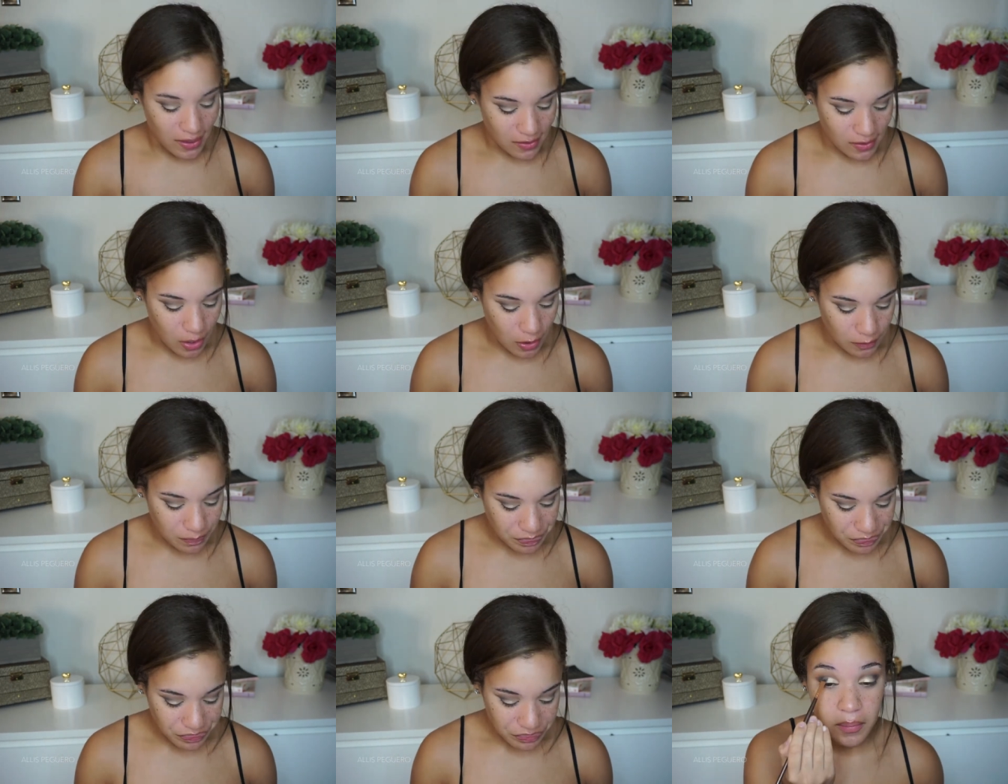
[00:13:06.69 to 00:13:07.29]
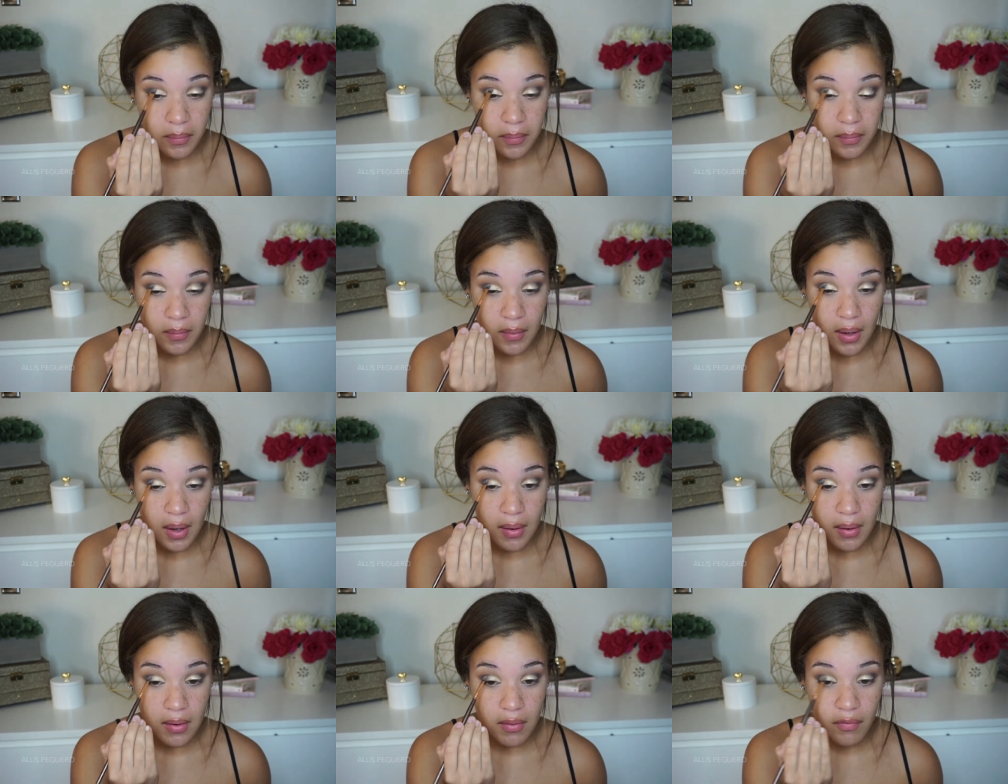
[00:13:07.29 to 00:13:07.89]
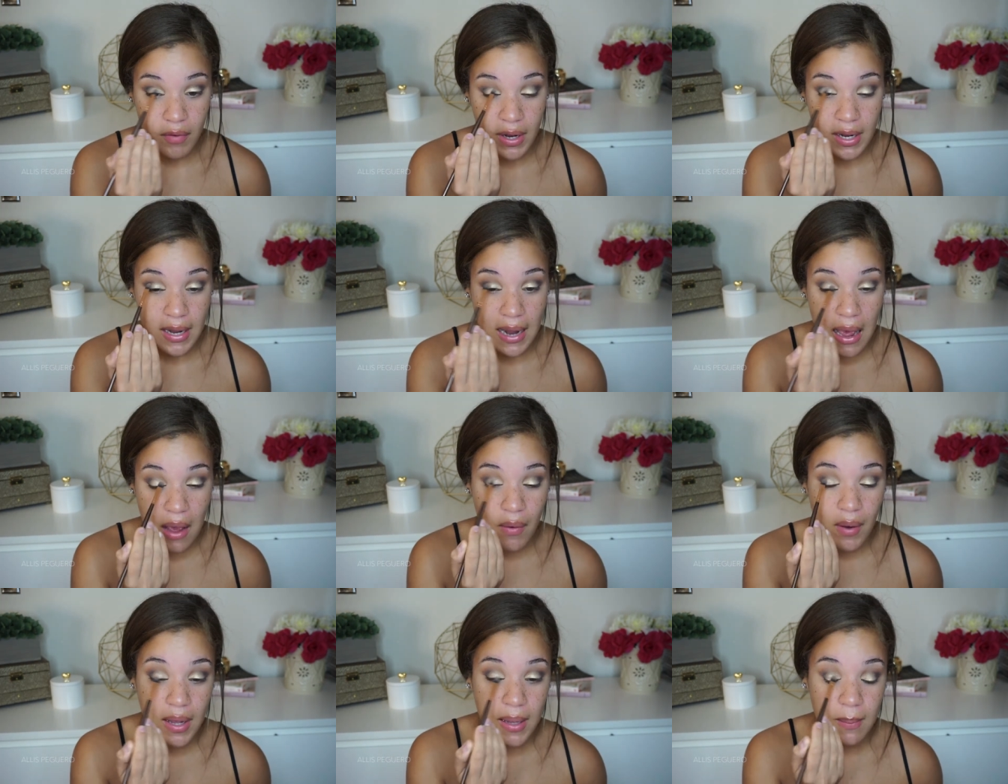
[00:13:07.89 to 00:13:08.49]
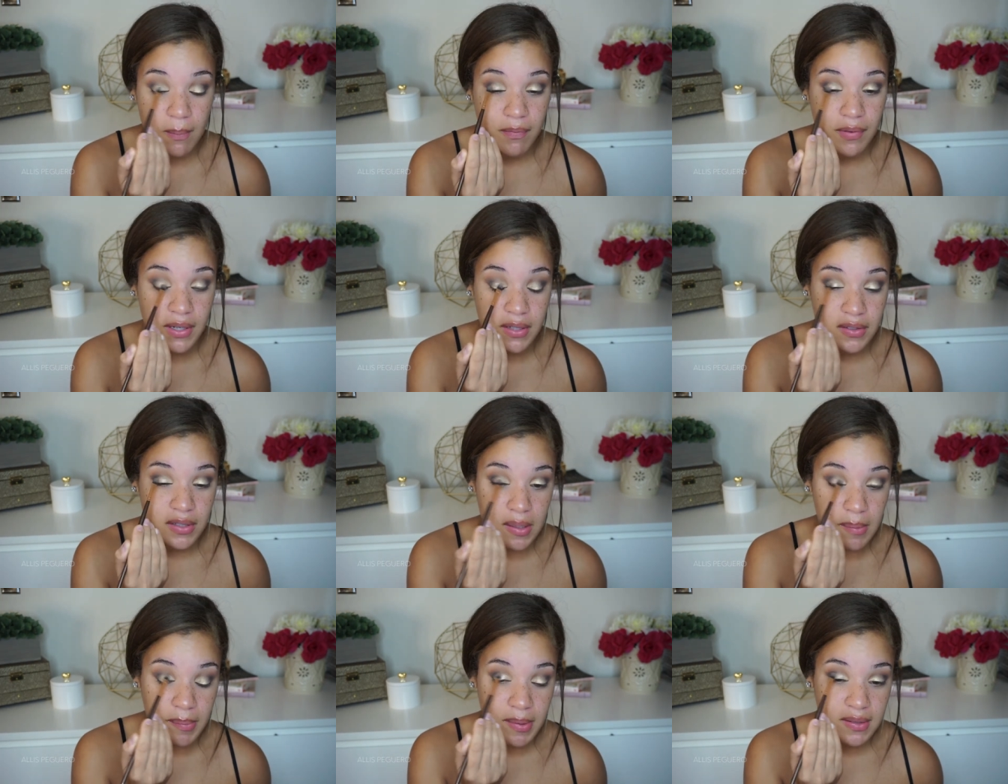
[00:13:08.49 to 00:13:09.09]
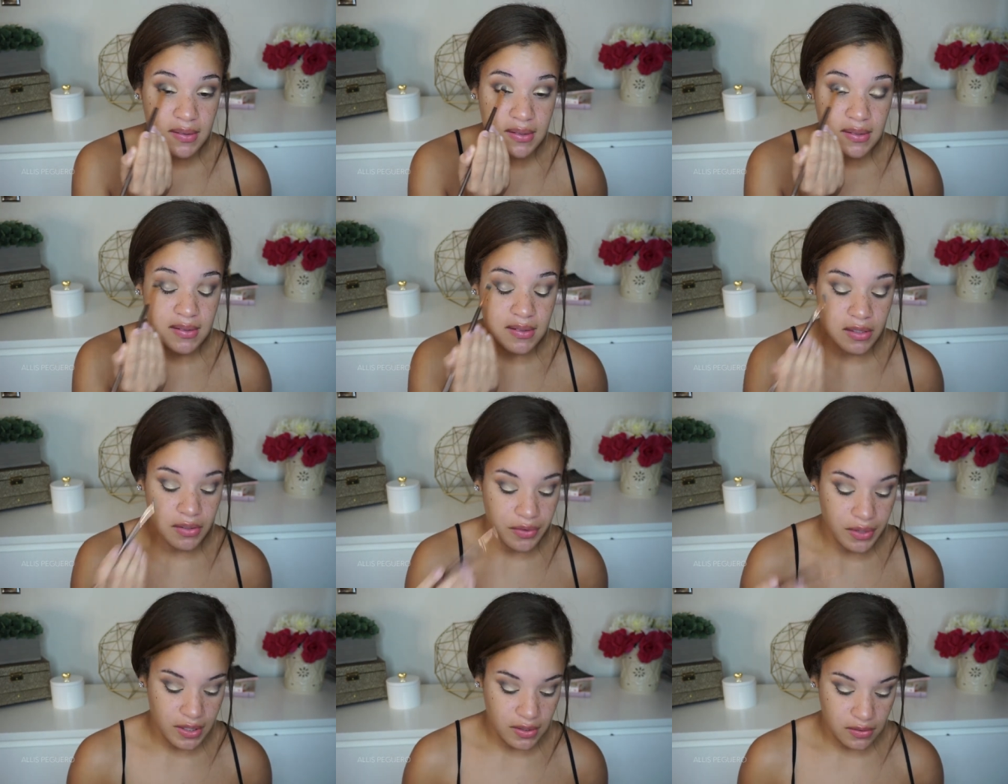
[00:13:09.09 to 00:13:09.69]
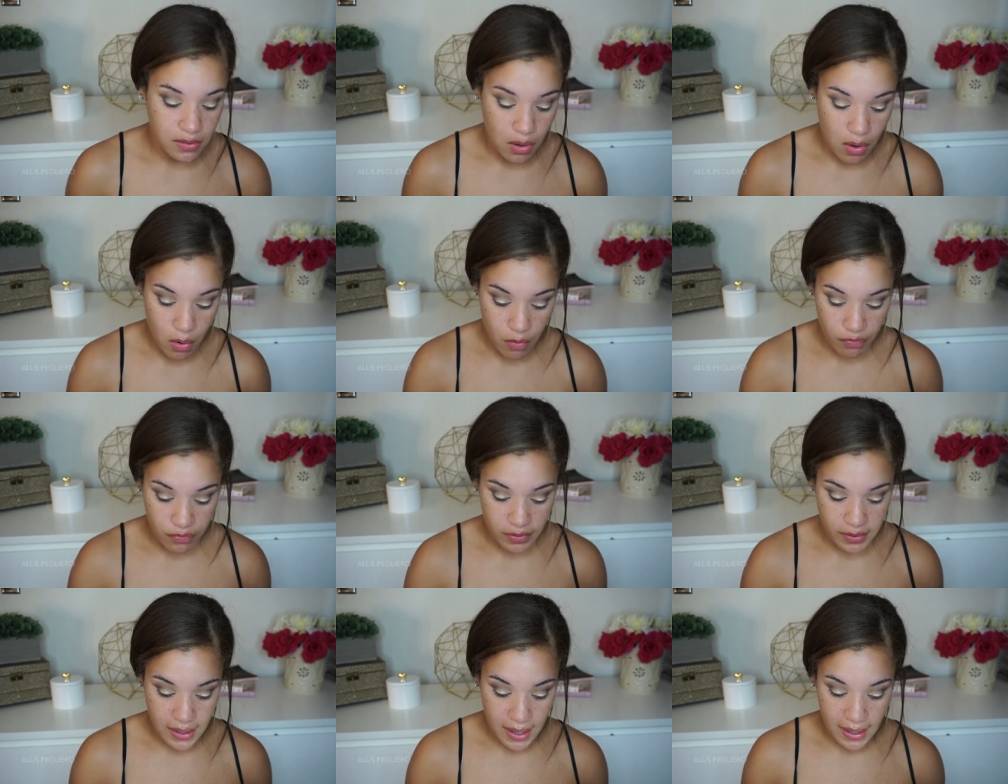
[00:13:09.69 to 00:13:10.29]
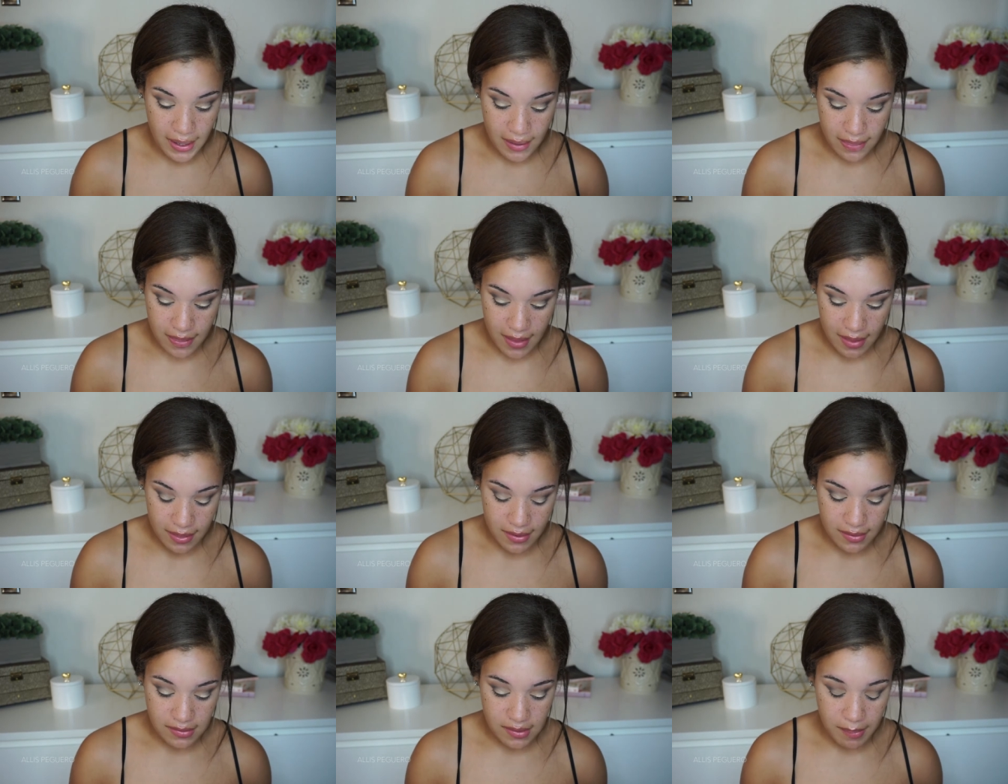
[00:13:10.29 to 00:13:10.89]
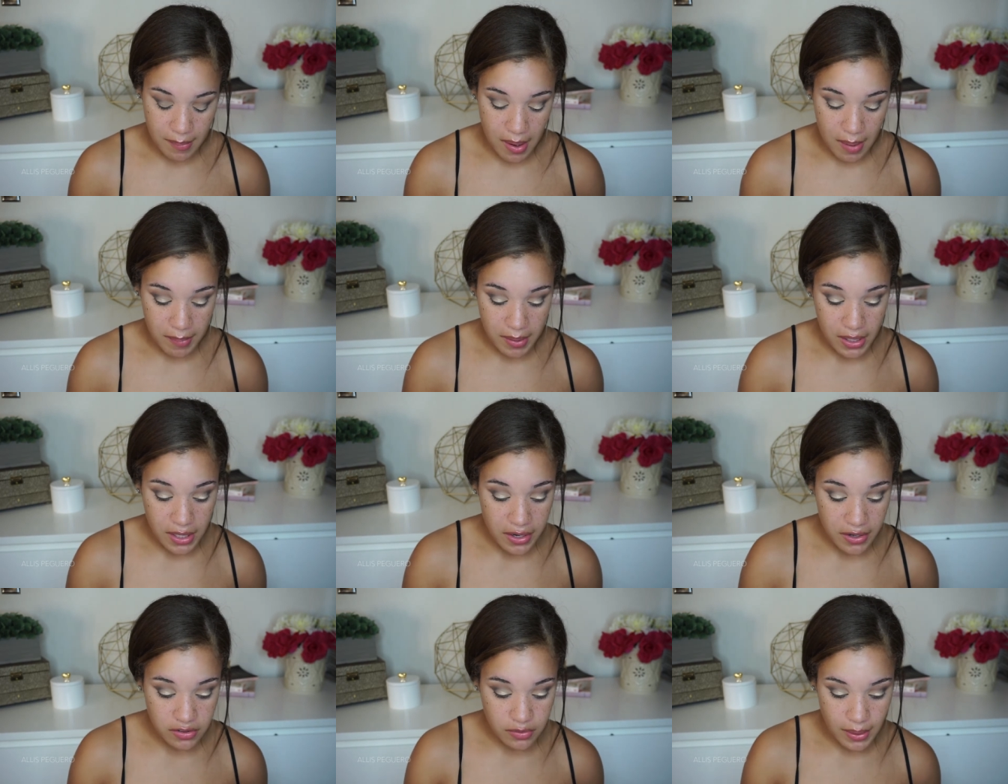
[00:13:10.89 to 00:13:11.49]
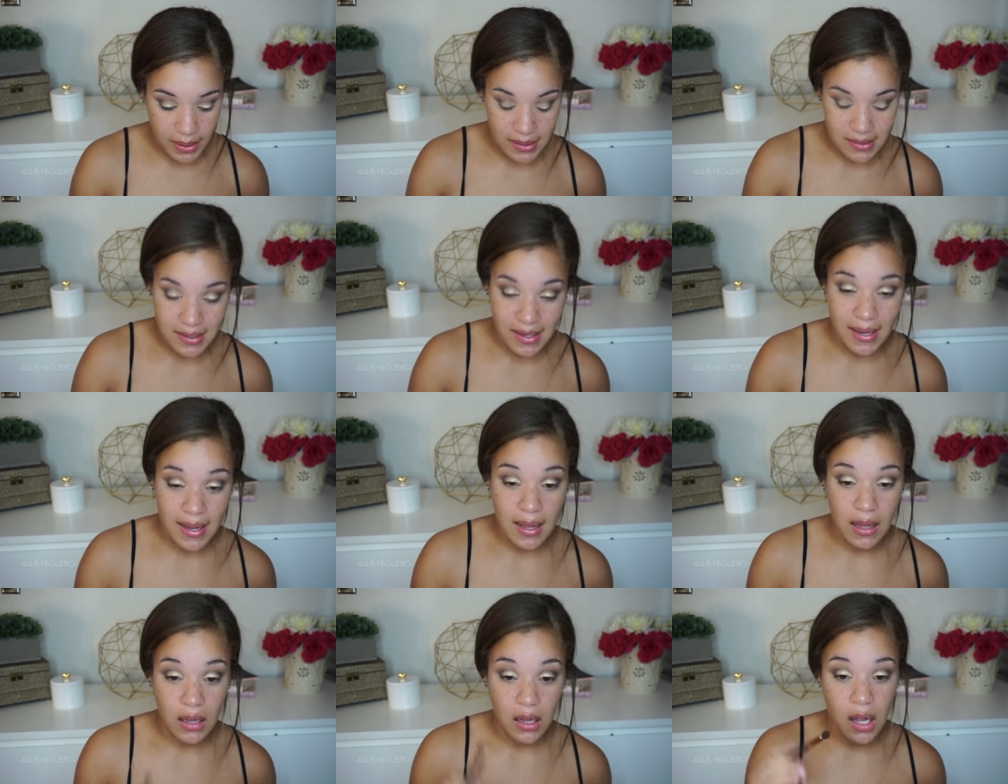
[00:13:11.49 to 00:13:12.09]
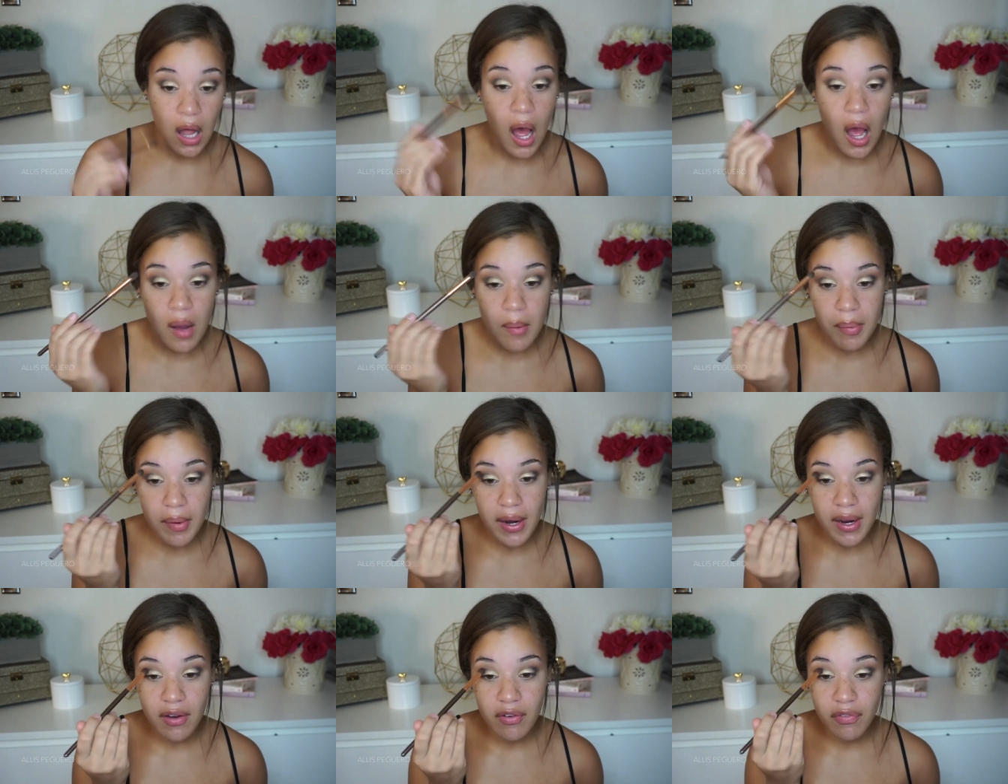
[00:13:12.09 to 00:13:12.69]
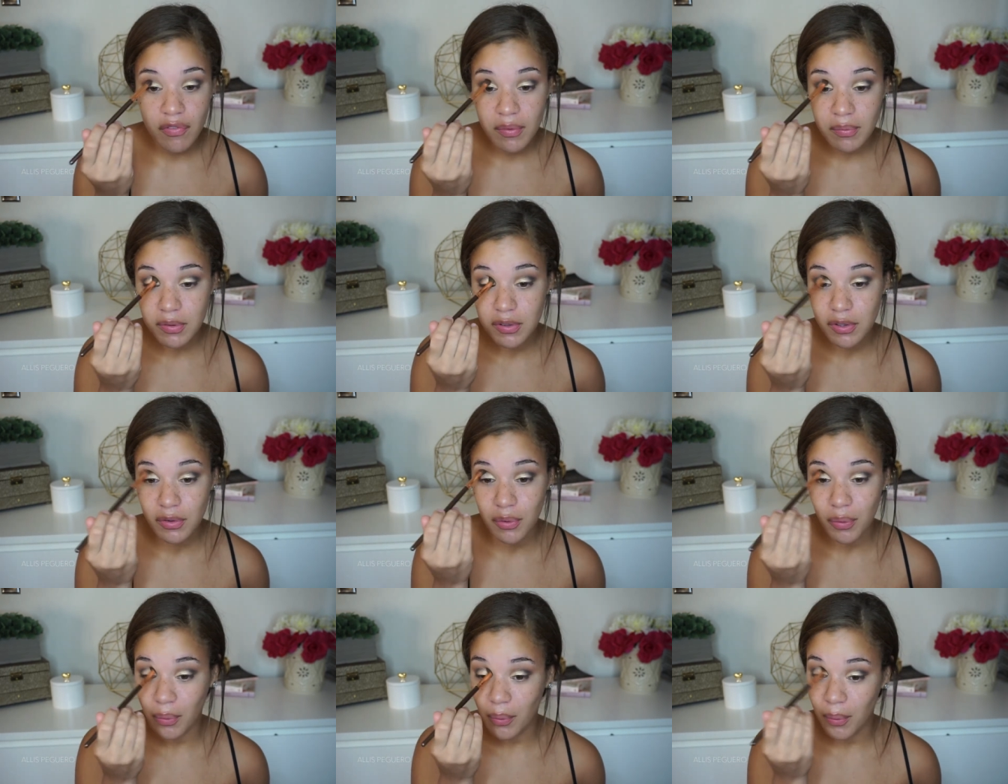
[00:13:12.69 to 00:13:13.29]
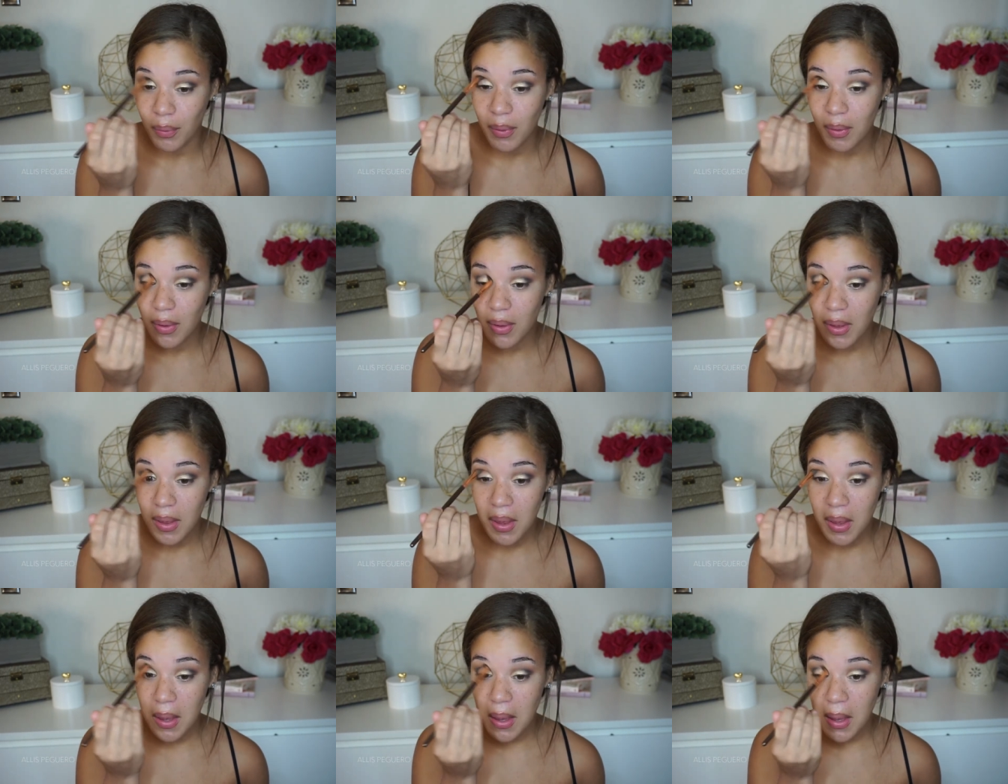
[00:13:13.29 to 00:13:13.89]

So right now, I am finishing a business degree, so hopefully I get that this upcoming year so I can take a long break from school.